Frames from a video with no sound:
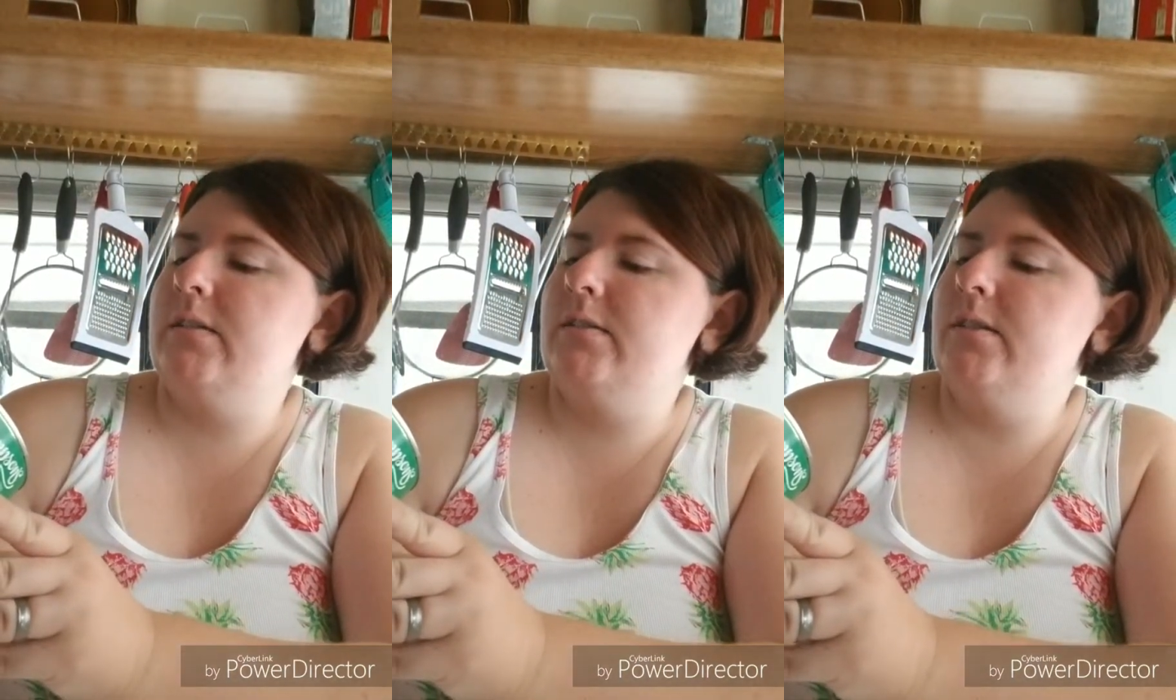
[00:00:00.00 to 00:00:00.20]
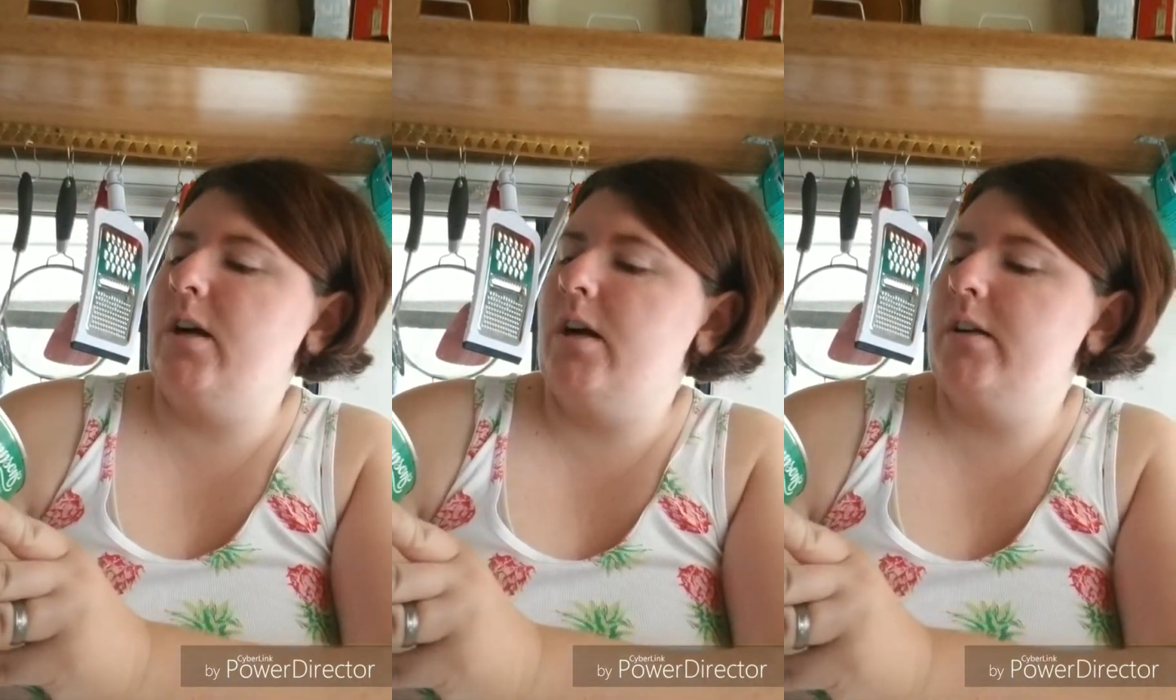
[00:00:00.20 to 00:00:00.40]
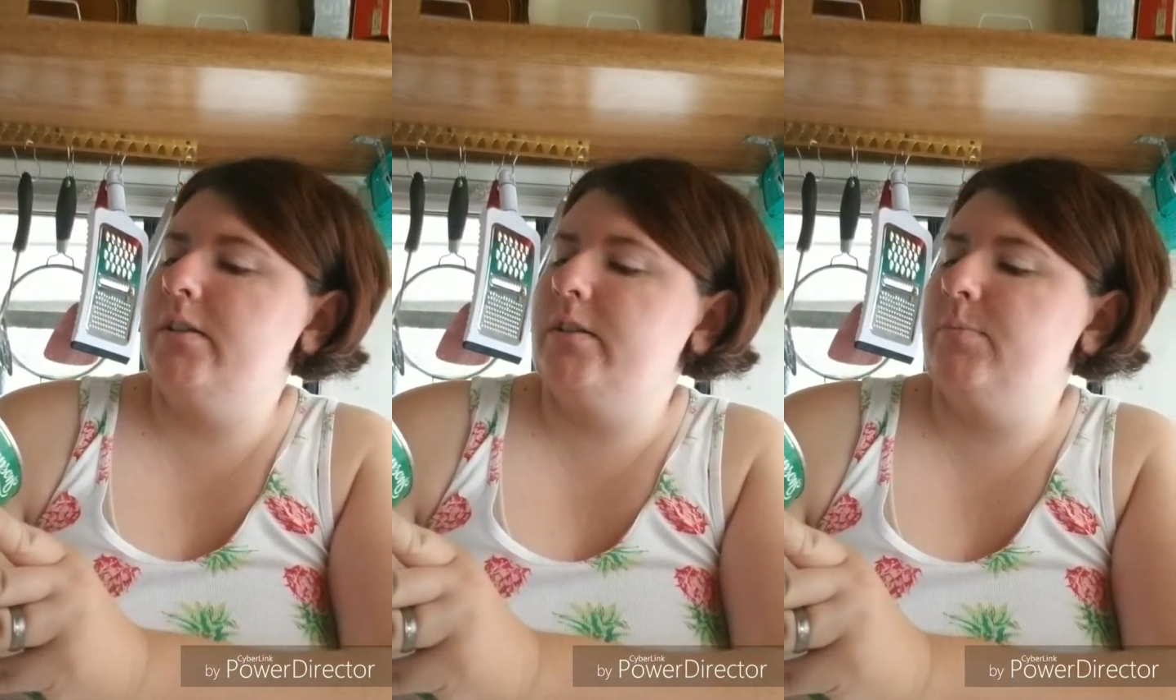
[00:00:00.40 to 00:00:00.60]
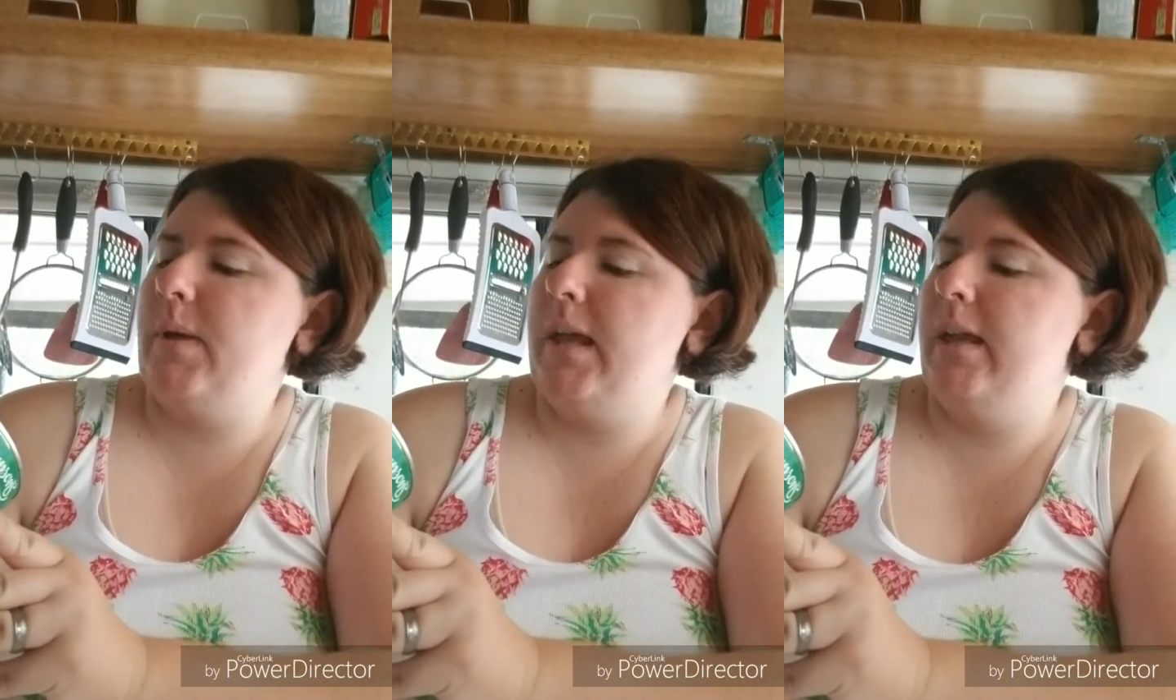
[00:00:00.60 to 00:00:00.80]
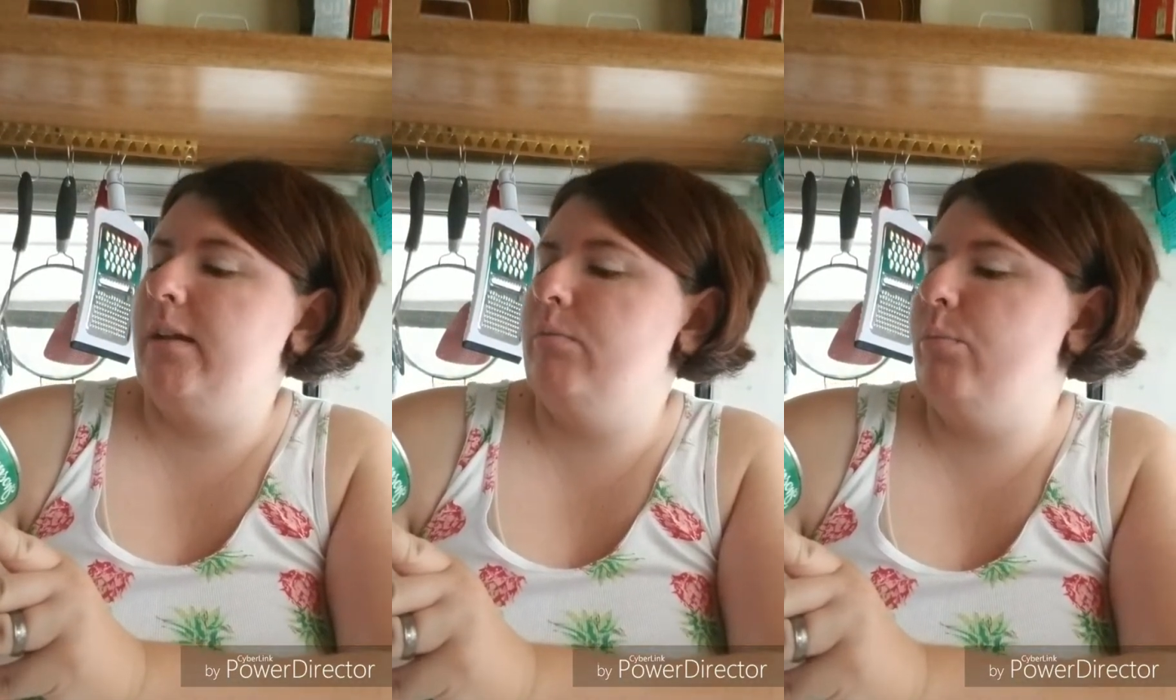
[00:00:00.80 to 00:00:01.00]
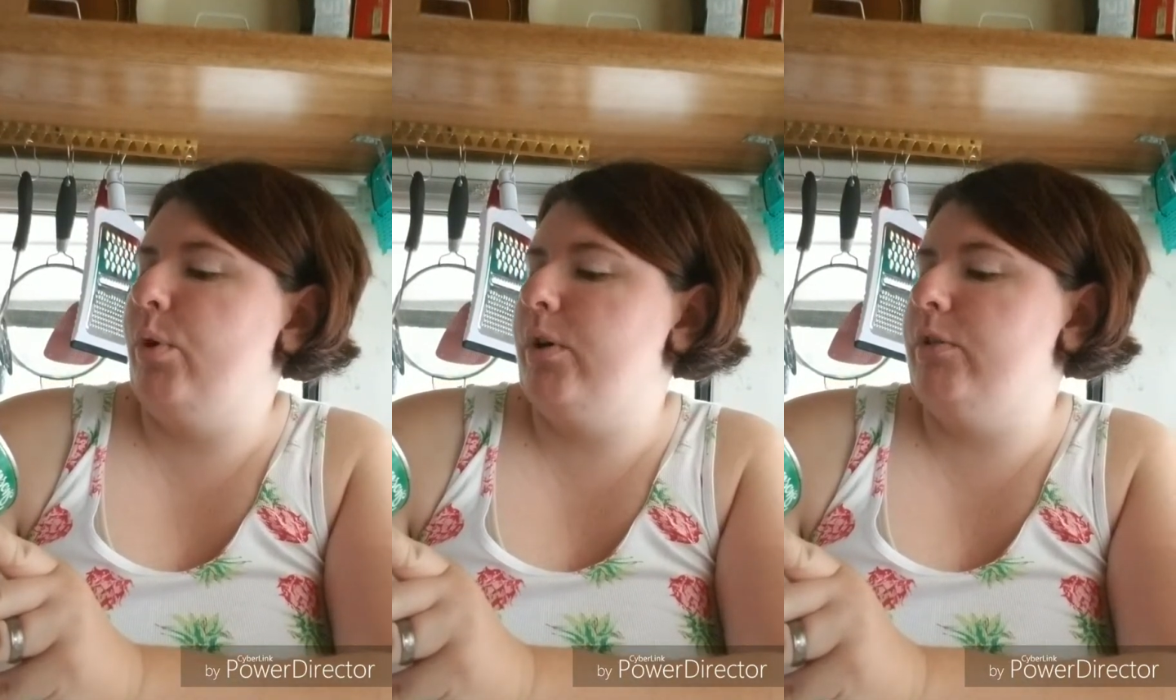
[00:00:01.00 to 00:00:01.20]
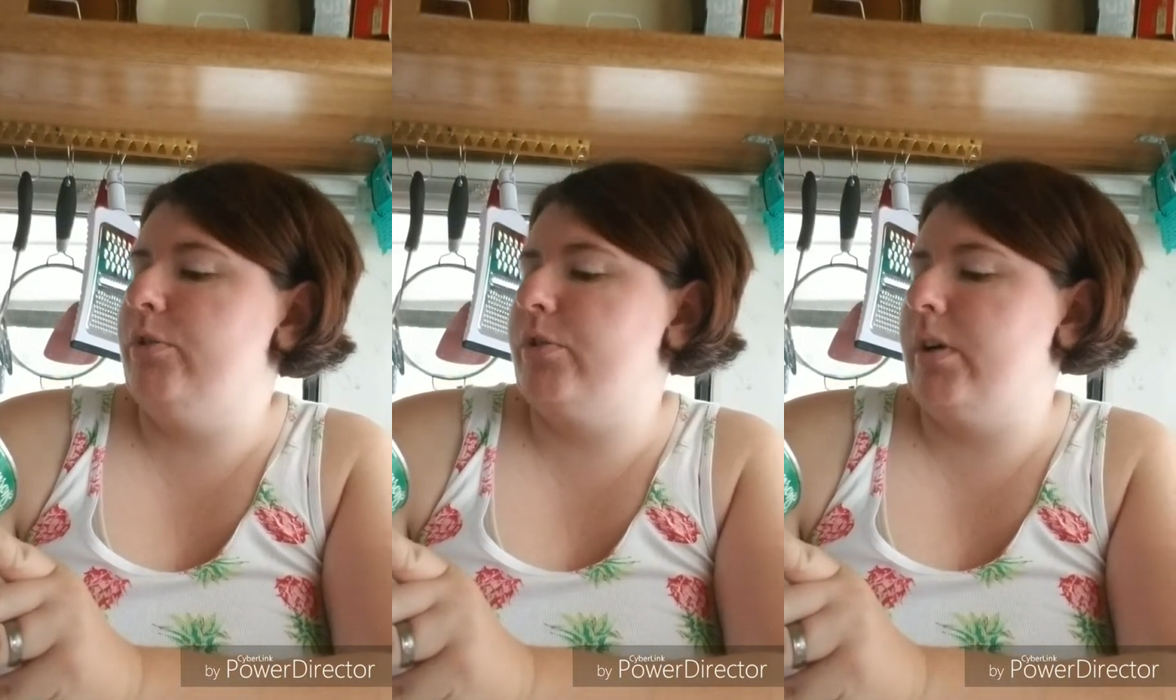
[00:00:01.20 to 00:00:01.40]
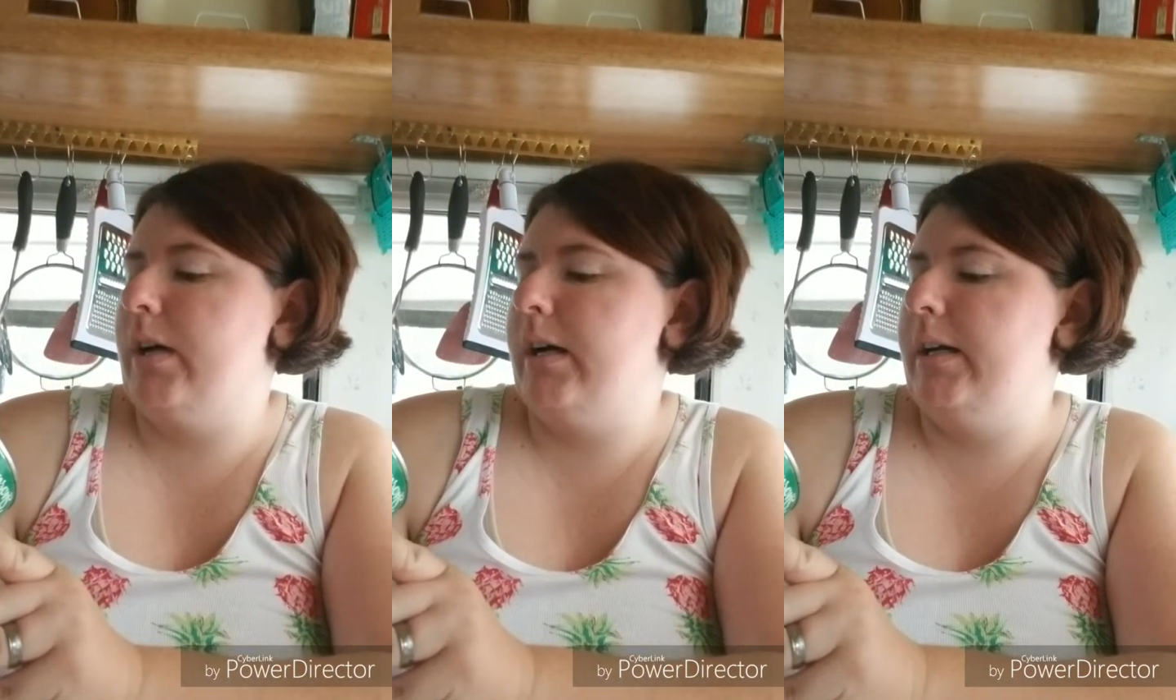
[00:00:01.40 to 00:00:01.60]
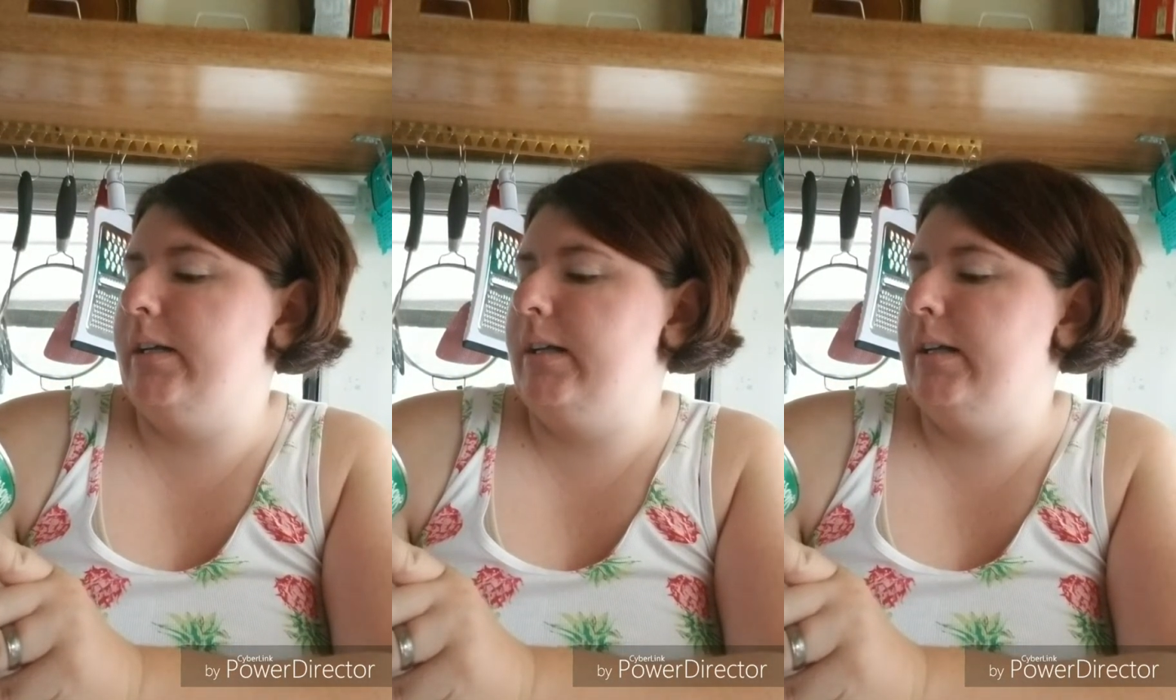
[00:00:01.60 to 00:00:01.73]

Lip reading: saucepan boil dry.